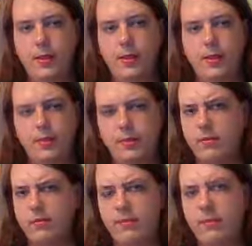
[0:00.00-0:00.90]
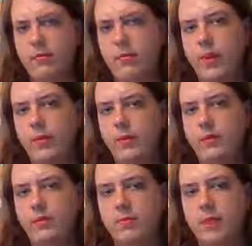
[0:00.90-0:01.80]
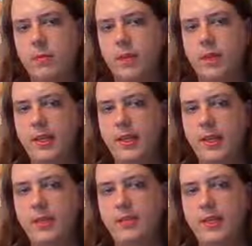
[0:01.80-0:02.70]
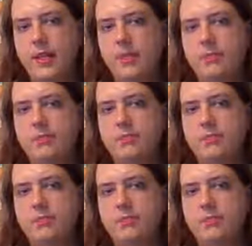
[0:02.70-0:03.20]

Yes, when used properly, it's a